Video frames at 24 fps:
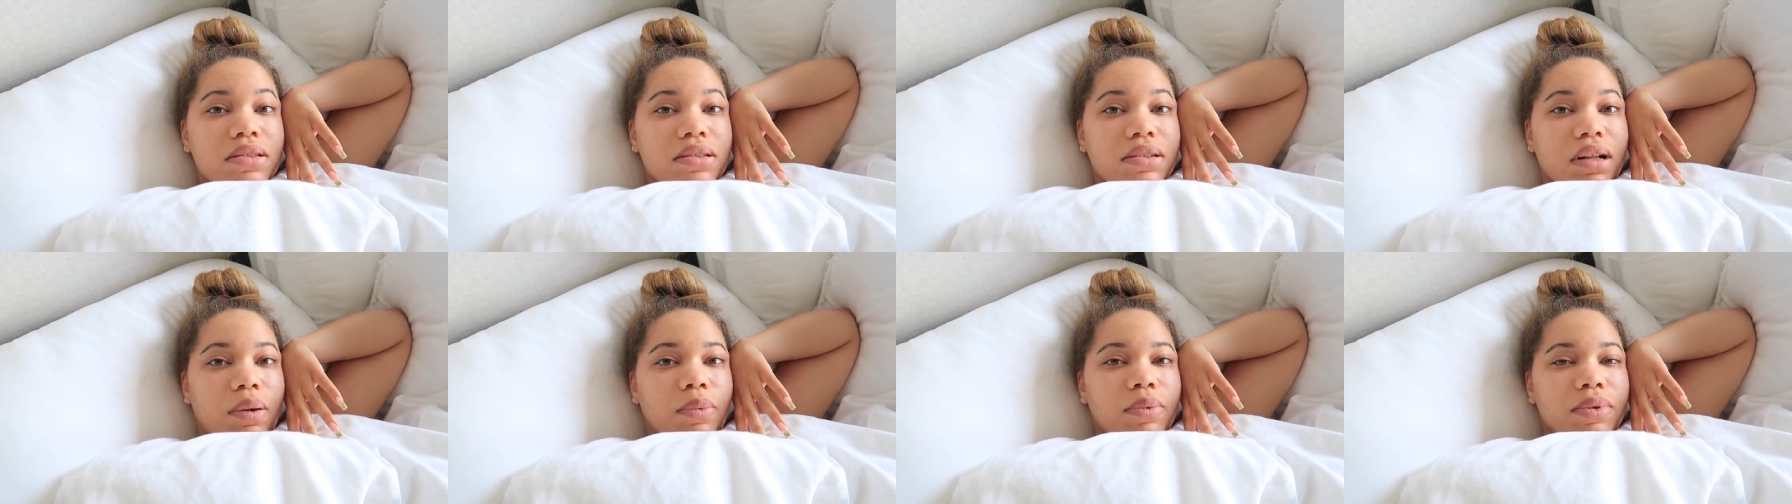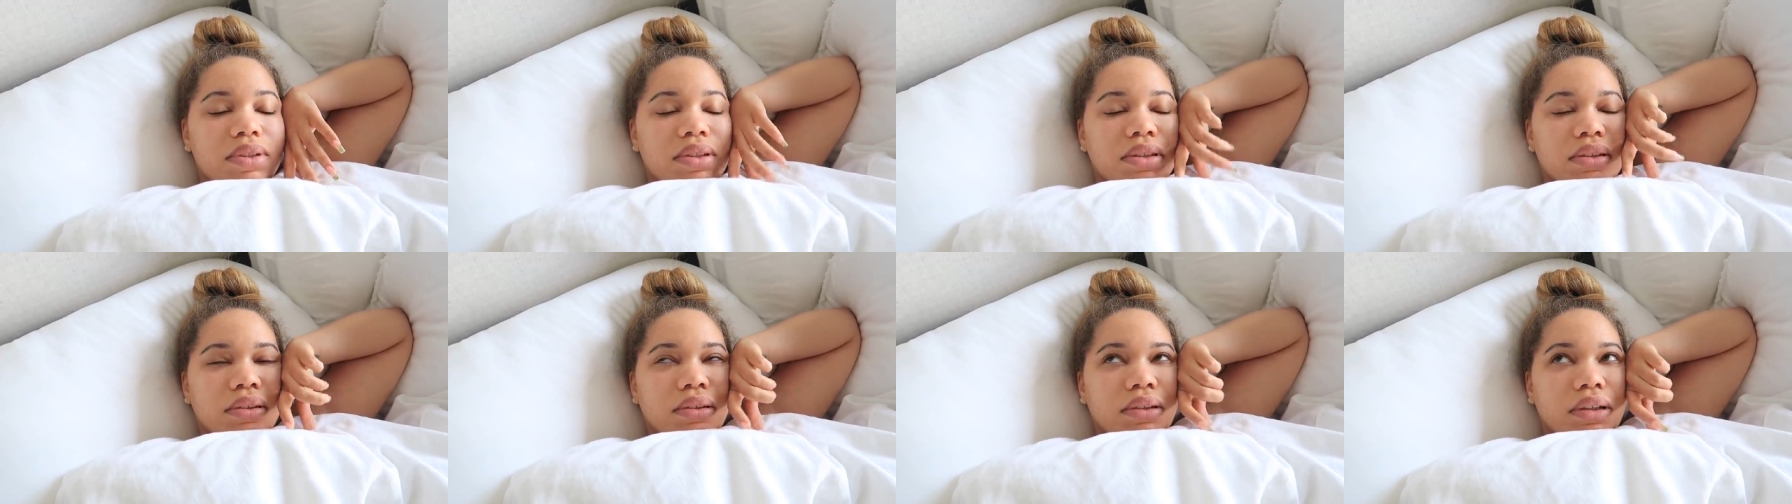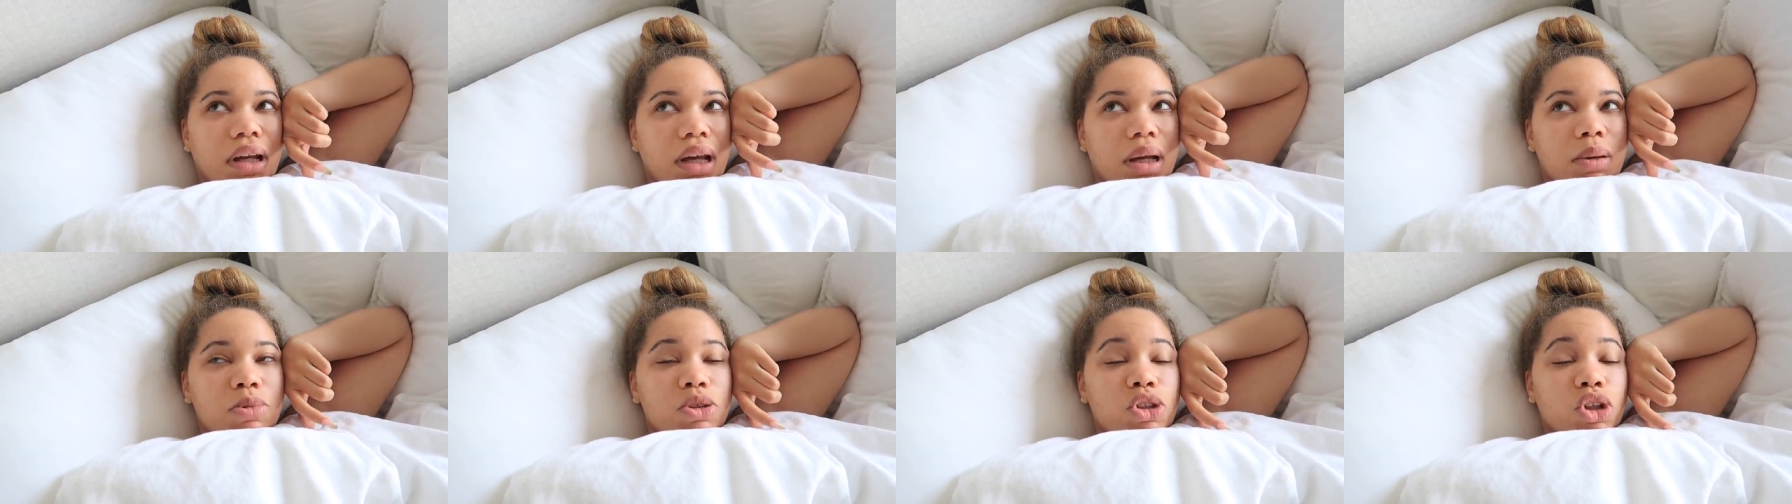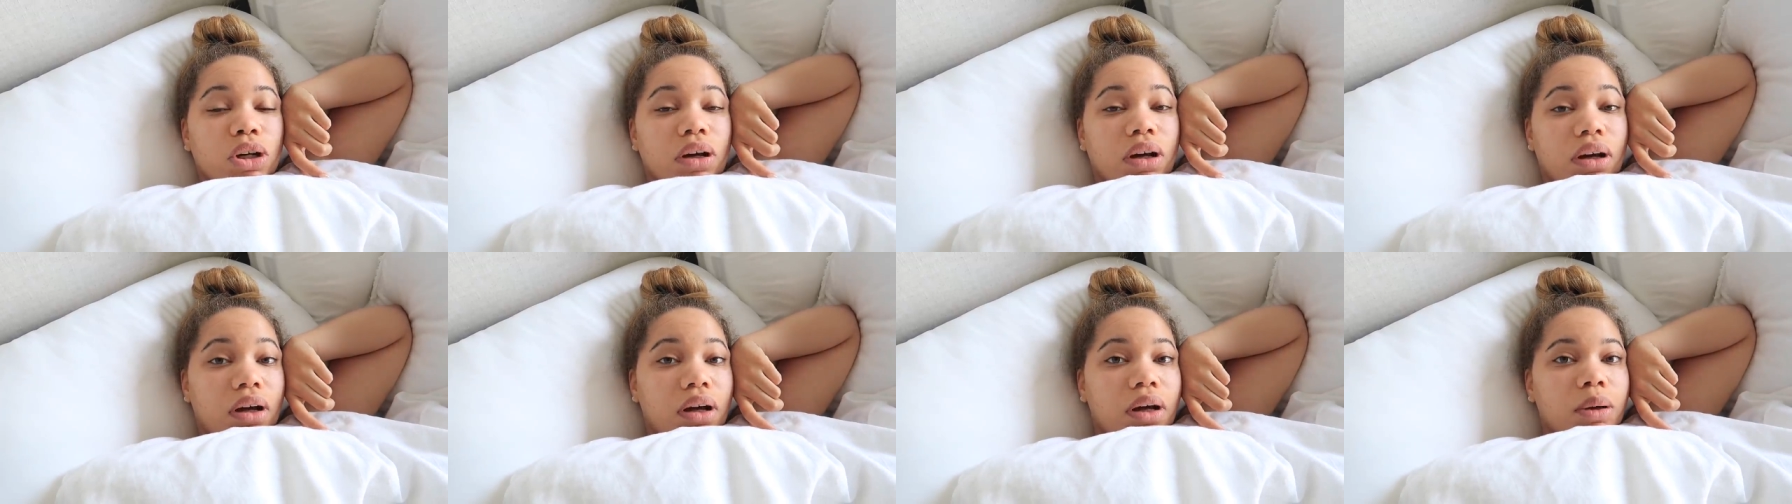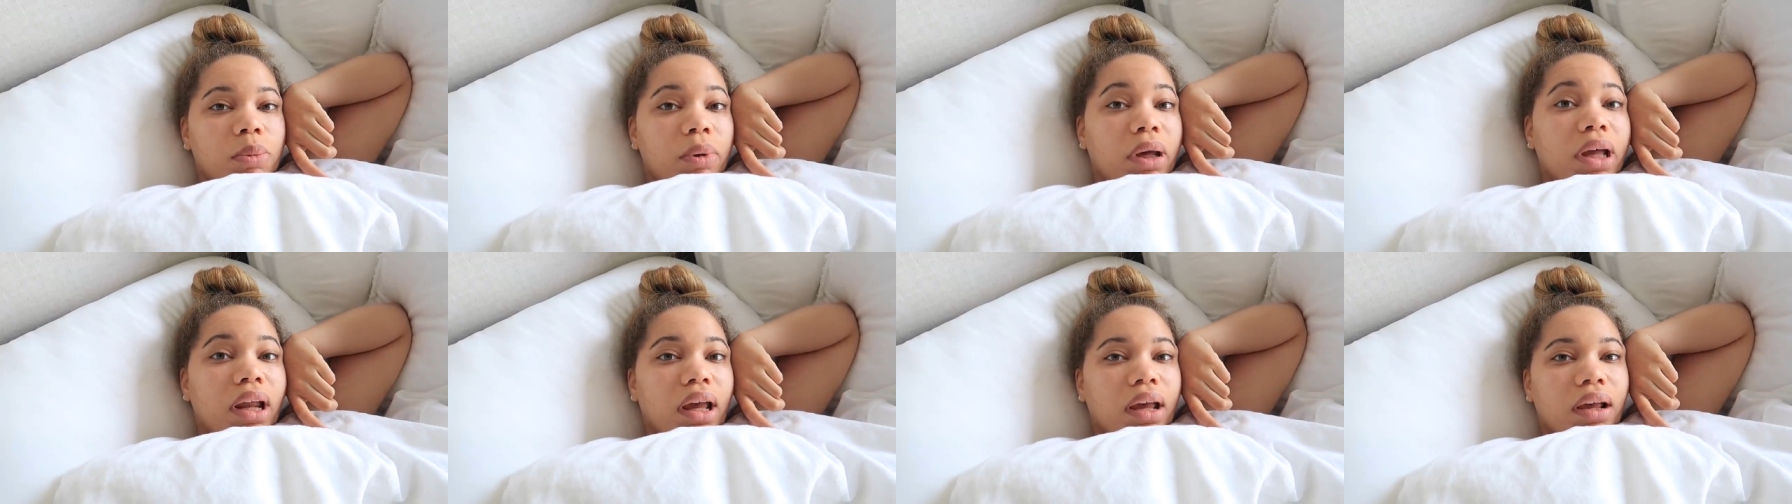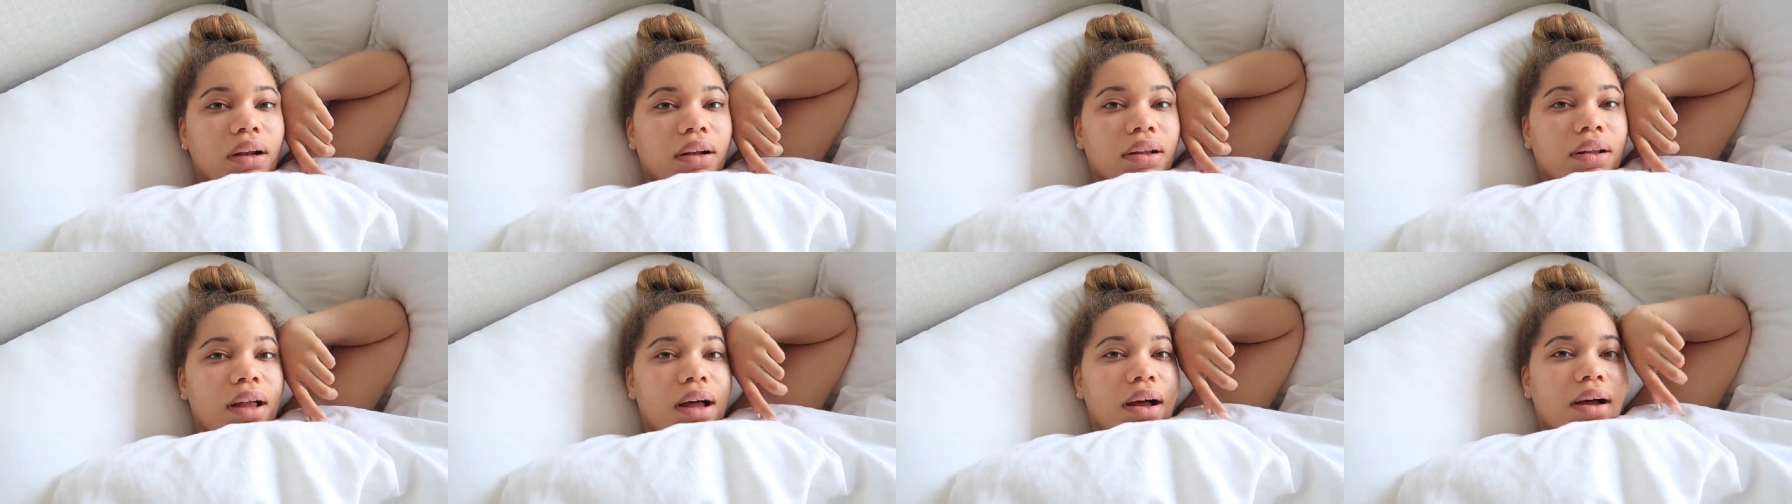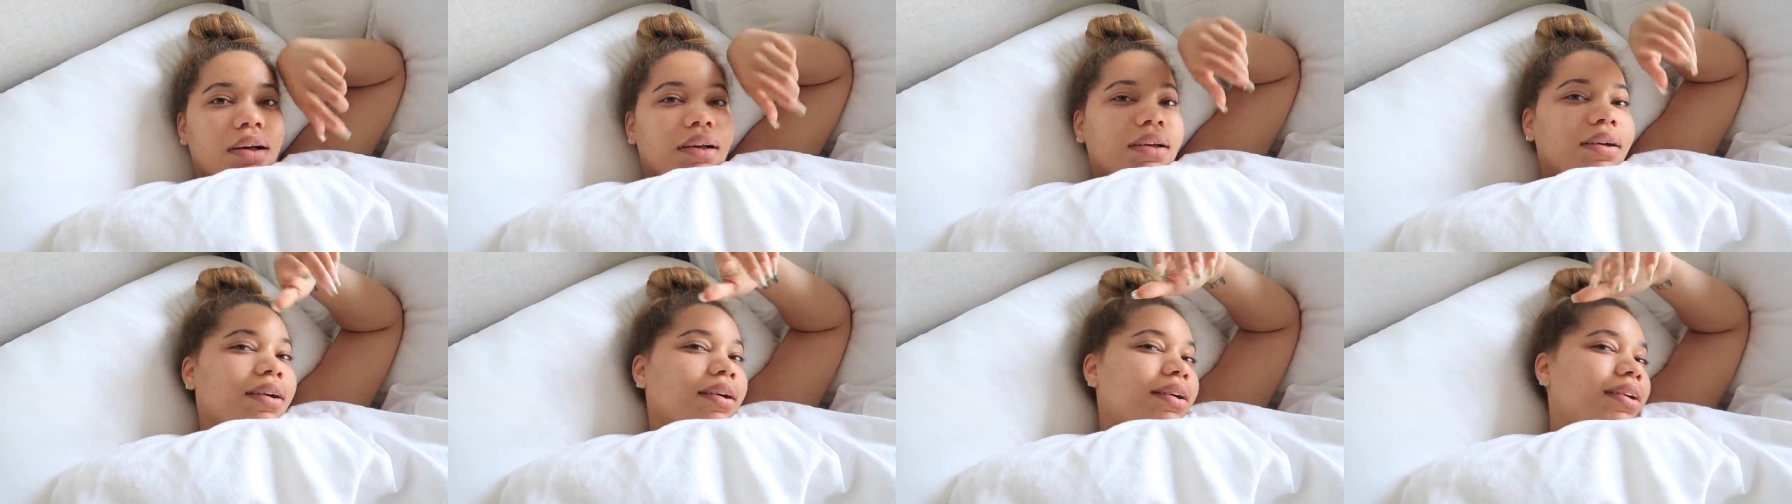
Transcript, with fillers: because i was damn sure up at 8 o'clock